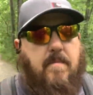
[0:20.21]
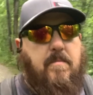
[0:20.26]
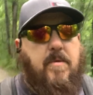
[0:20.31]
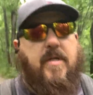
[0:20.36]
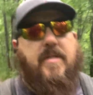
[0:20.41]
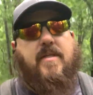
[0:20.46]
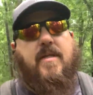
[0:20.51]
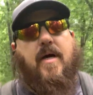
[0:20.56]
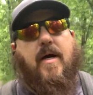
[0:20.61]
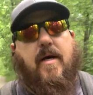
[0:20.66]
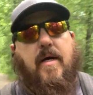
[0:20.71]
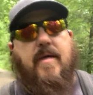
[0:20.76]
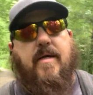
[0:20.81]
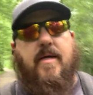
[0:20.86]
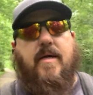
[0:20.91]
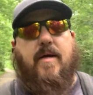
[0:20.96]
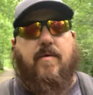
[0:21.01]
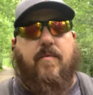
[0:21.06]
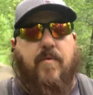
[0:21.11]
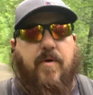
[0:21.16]
But
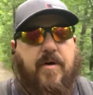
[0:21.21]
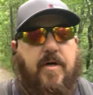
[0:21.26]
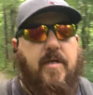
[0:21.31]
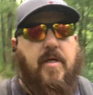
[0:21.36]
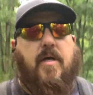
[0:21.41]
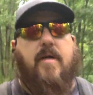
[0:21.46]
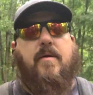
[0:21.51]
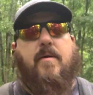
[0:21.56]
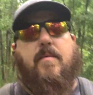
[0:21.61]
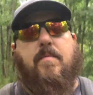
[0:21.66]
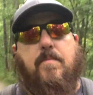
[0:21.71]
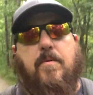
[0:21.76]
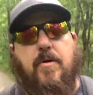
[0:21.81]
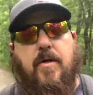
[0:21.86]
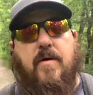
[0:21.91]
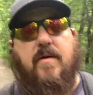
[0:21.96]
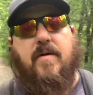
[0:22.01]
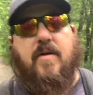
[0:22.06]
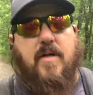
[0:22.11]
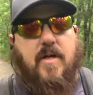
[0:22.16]
I wanted to put
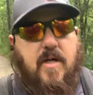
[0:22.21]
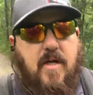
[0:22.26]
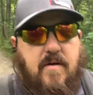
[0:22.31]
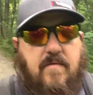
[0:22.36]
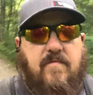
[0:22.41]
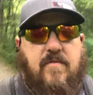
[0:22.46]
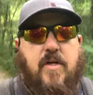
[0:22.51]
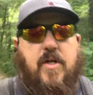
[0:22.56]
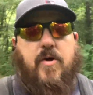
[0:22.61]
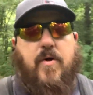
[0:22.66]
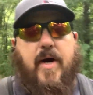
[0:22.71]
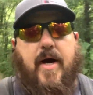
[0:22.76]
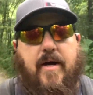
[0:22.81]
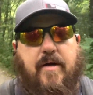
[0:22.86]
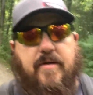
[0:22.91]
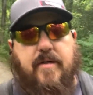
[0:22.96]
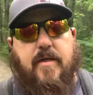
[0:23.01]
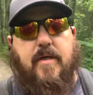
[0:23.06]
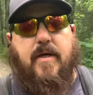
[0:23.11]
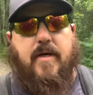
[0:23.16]
a video
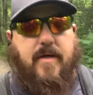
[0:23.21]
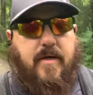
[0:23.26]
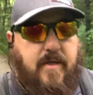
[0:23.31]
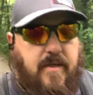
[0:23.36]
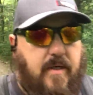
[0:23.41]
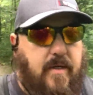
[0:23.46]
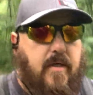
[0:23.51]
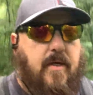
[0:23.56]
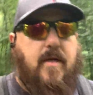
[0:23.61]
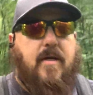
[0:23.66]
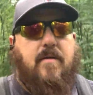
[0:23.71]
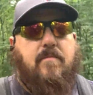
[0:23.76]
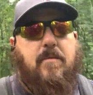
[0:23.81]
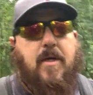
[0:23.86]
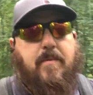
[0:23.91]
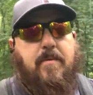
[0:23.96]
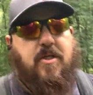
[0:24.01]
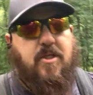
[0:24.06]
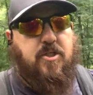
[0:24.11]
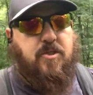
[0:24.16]
out and
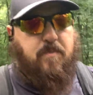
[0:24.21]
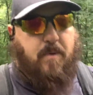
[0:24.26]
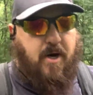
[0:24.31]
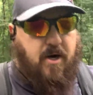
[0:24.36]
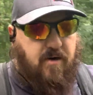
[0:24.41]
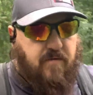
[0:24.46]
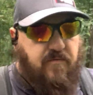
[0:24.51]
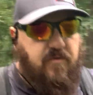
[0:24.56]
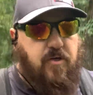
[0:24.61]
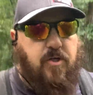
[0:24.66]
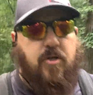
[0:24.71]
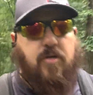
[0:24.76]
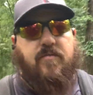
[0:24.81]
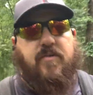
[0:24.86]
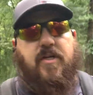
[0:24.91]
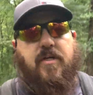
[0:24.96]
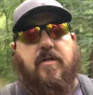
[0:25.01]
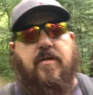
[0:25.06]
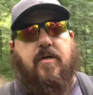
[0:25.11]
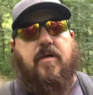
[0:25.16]
maybe inspire a few of
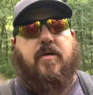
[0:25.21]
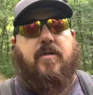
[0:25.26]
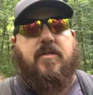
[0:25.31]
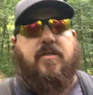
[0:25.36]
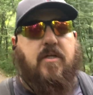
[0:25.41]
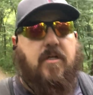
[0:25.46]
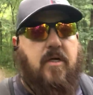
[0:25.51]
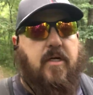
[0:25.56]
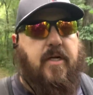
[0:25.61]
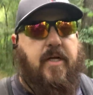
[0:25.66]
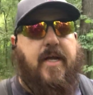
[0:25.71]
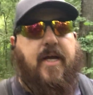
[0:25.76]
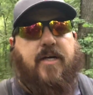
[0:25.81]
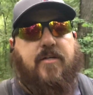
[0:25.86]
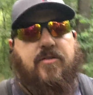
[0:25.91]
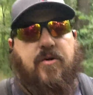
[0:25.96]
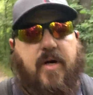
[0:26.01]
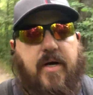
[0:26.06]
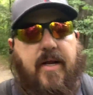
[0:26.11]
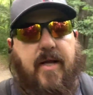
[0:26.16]
you that are sitting on the
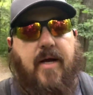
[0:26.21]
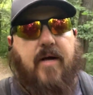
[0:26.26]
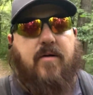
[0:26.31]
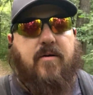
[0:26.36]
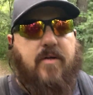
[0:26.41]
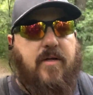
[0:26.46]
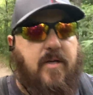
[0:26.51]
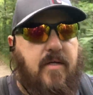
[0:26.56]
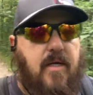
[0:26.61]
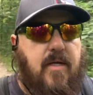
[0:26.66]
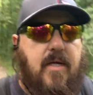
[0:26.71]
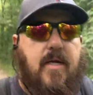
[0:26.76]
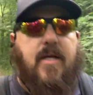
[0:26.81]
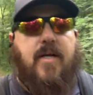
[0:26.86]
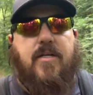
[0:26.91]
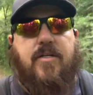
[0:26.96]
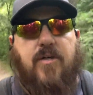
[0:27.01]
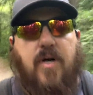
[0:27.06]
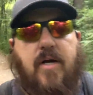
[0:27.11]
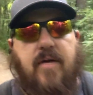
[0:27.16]
couch right now,
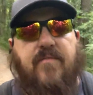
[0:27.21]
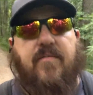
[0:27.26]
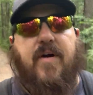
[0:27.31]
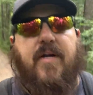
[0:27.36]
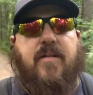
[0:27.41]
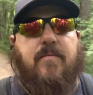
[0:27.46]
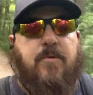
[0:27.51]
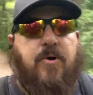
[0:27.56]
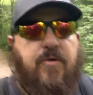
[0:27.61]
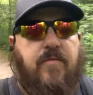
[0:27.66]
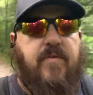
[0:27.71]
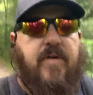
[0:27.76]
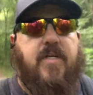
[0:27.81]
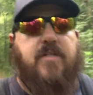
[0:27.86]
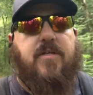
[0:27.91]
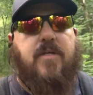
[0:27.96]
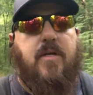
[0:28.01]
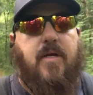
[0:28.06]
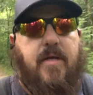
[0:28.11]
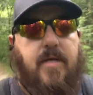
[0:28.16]
trying to find the
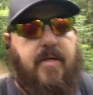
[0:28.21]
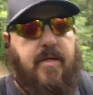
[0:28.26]
motivation